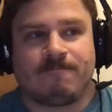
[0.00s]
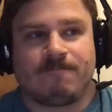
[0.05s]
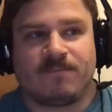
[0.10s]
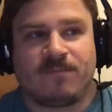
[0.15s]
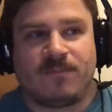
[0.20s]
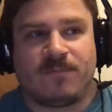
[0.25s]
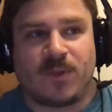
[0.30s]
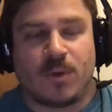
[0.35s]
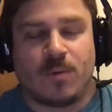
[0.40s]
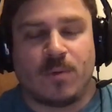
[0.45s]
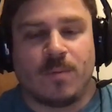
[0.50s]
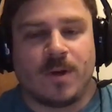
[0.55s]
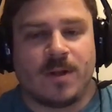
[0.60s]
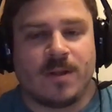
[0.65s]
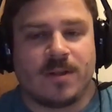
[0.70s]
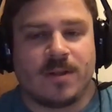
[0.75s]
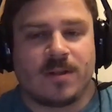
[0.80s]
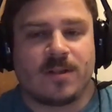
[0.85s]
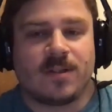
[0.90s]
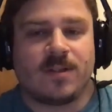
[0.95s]
few
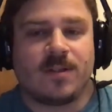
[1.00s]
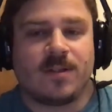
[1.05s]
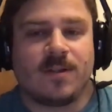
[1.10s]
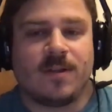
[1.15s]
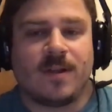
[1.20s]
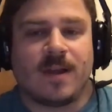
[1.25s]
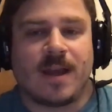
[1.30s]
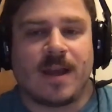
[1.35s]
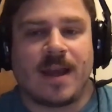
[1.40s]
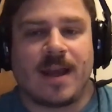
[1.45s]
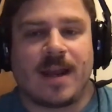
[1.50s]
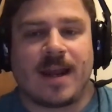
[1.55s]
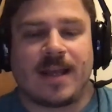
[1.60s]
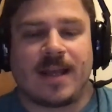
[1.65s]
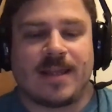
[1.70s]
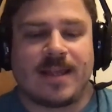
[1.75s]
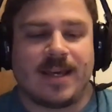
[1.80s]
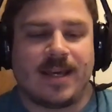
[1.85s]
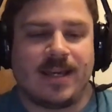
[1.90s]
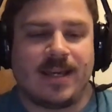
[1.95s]
months, and I
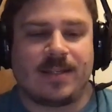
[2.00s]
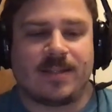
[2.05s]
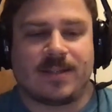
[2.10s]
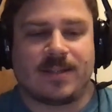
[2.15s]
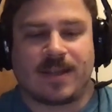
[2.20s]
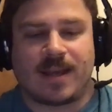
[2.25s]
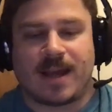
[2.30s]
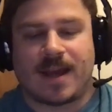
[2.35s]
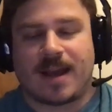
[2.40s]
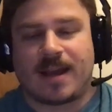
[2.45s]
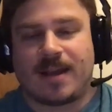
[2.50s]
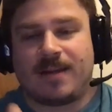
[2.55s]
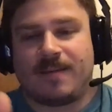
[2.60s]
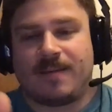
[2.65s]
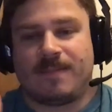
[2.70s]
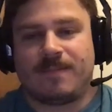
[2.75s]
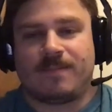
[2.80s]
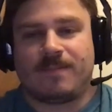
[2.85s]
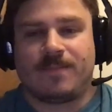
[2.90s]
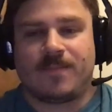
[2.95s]
think it's got
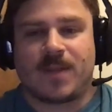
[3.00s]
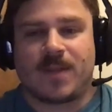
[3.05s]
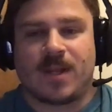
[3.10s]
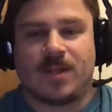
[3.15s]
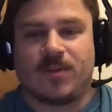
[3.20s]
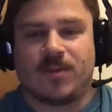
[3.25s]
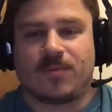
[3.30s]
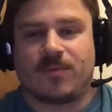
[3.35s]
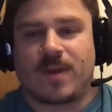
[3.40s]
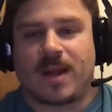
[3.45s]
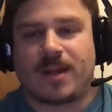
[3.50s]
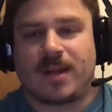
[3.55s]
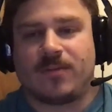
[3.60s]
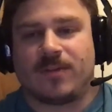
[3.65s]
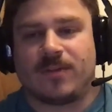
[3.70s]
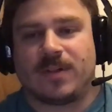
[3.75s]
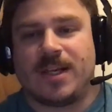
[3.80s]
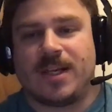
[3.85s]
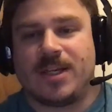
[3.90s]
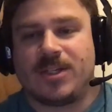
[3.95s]
a direct
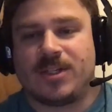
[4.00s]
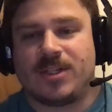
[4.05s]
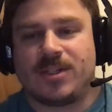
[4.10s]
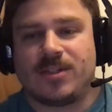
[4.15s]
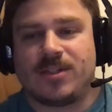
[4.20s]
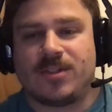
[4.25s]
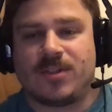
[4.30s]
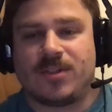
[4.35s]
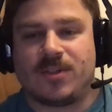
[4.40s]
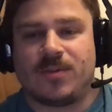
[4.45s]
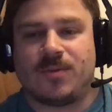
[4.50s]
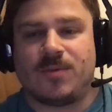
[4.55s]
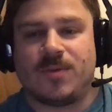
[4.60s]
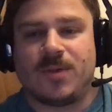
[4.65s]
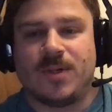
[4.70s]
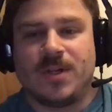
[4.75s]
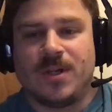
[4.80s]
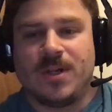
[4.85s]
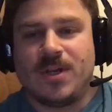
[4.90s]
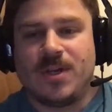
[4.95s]
relation to
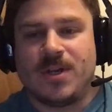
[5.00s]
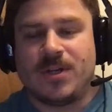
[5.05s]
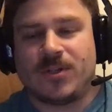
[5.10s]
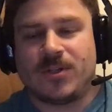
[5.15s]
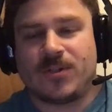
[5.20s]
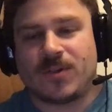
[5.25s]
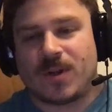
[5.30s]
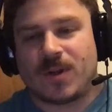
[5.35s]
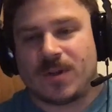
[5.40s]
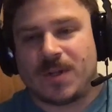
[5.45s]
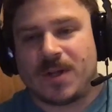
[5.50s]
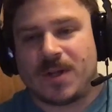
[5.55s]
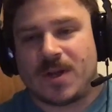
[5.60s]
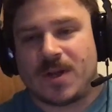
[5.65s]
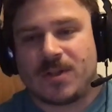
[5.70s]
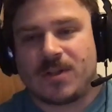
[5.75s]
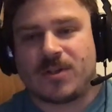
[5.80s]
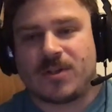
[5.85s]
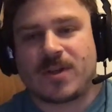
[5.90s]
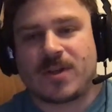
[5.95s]
struggling
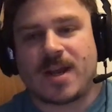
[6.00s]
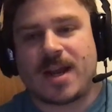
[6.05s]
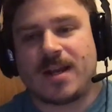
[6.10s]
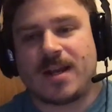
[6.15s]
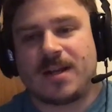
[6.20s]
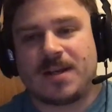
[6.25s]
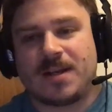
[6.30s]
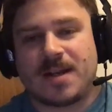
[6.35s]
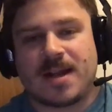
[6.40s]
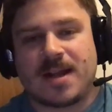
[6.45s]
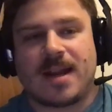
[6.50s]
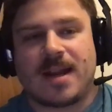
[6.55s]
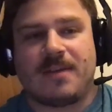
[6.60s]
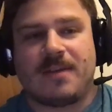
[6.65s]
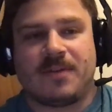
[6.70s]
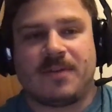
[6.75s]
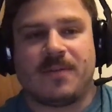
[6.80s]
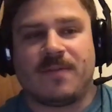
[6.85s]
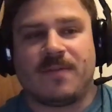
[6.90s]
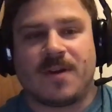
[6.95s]
on the track, not
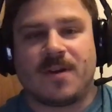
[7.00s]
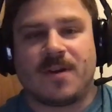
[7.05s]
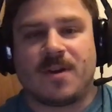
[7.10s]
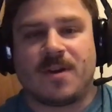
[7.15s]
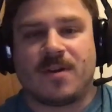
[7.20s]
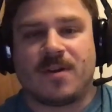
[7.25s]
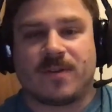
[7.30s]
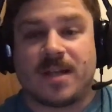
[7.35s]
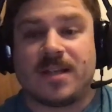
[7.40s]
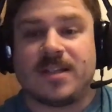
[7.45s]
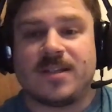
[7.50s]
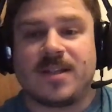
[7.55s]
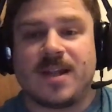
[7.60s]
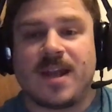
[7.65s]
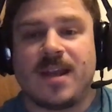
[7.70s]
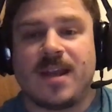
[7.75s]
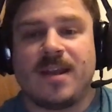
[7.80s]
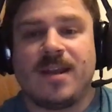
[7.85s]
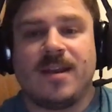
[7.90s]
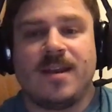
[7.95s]
having fun on race
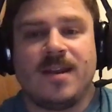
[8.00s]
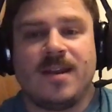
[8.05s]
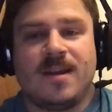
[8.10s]
day.